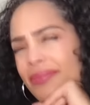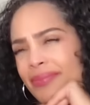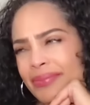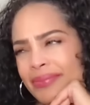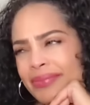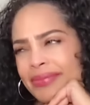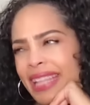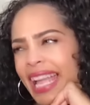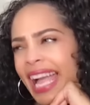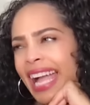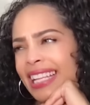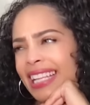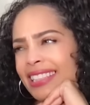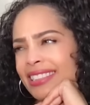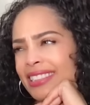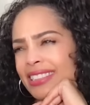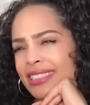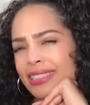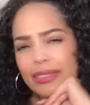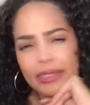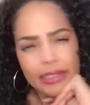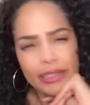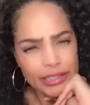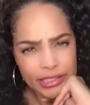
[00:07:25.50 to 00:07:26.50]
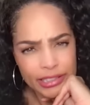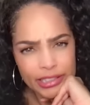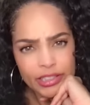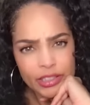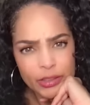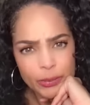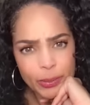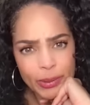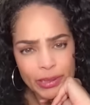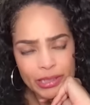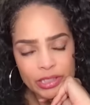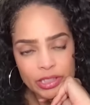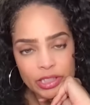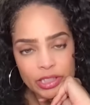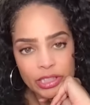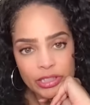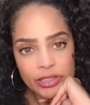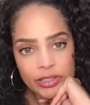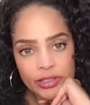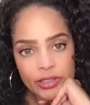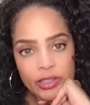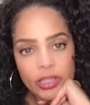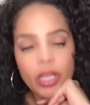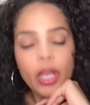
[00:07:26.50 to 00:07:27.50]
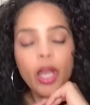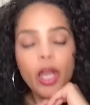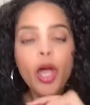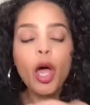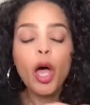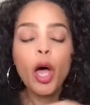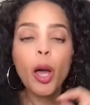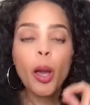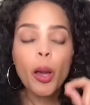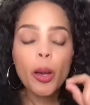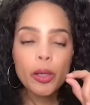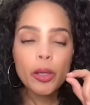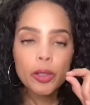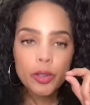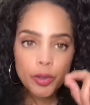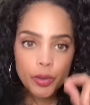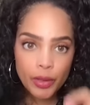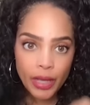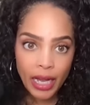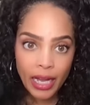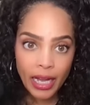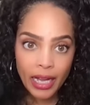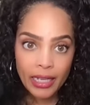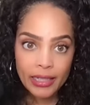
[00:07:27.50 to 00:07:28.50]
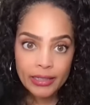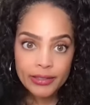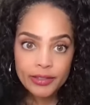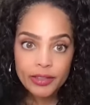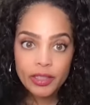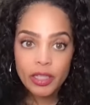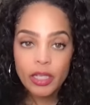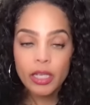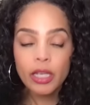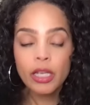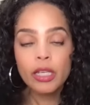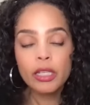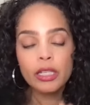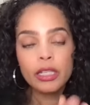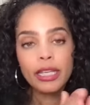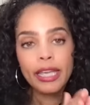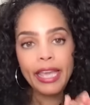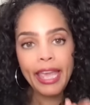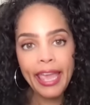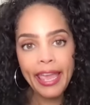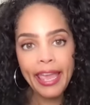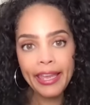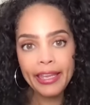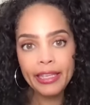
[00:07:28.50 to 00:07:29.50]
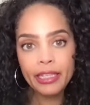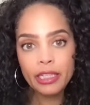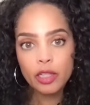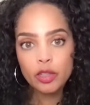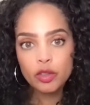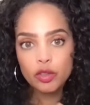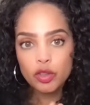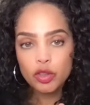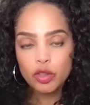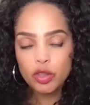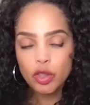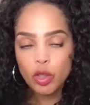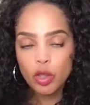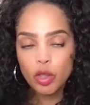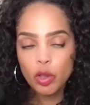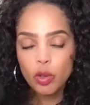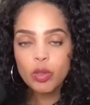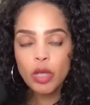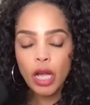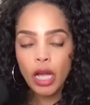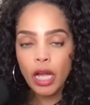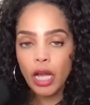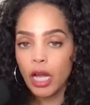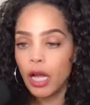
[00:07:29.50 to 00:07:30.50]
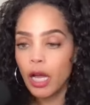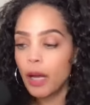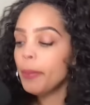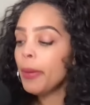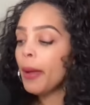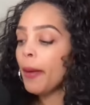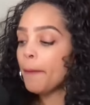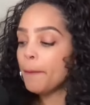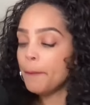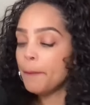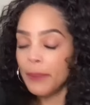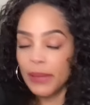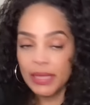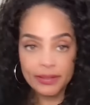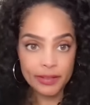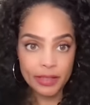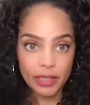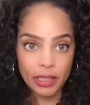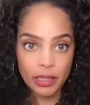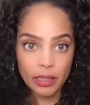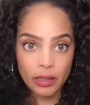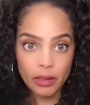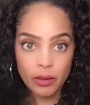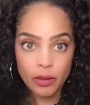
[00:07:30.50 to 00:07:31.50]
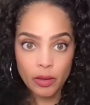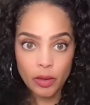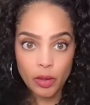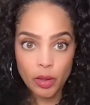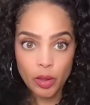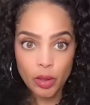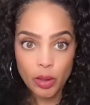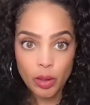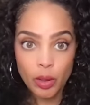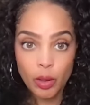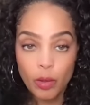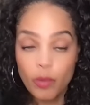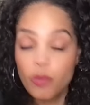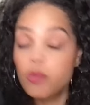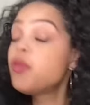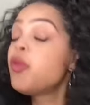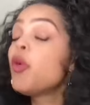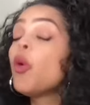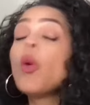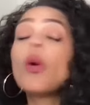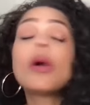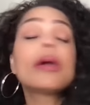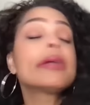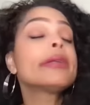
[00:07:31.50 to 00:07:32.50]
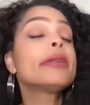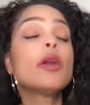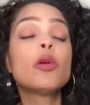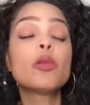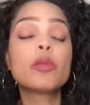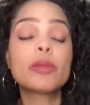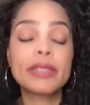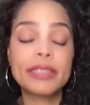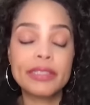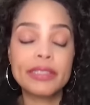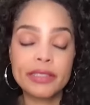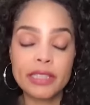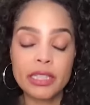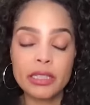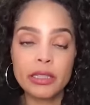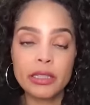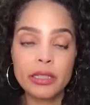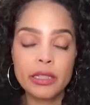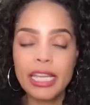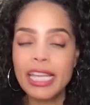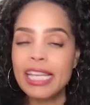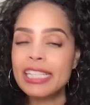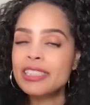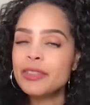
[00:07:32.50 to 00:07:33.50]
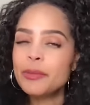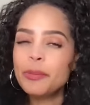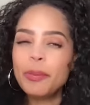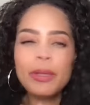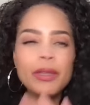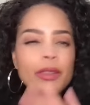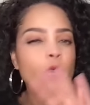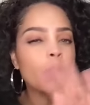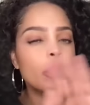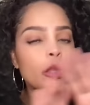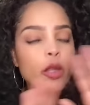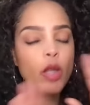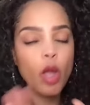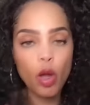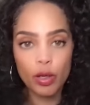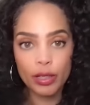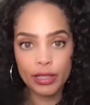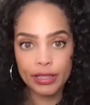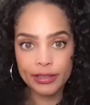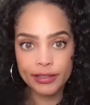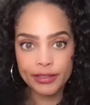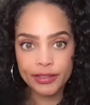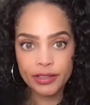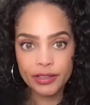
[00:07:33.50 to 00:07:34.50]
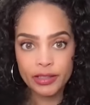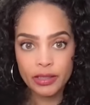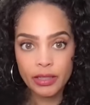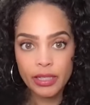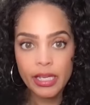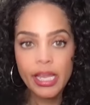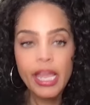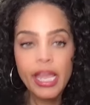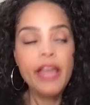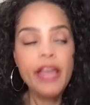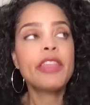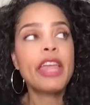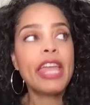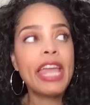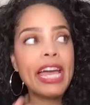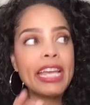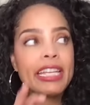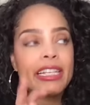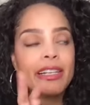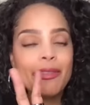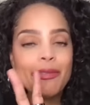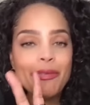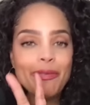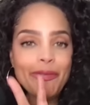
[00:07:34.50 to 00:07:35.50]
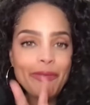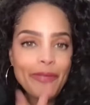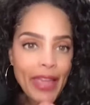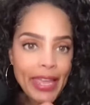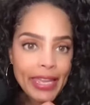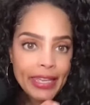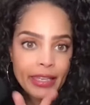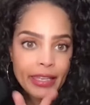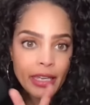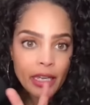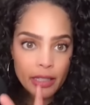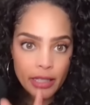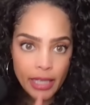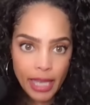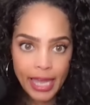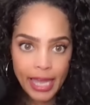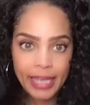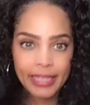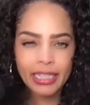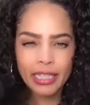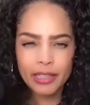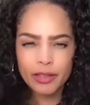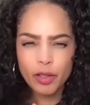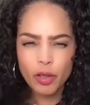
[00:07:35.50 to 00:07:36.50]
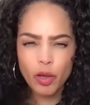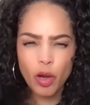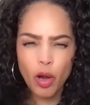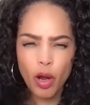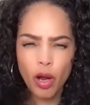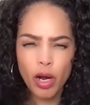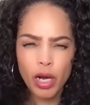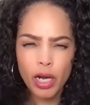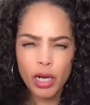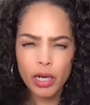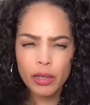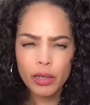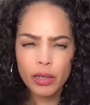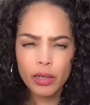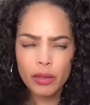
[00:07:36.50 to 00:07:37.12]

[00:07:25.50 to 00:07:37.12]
That's suspicious. You guys, Kate showed up missing for no reason. It's been the longest. They had a fake Kate in the car.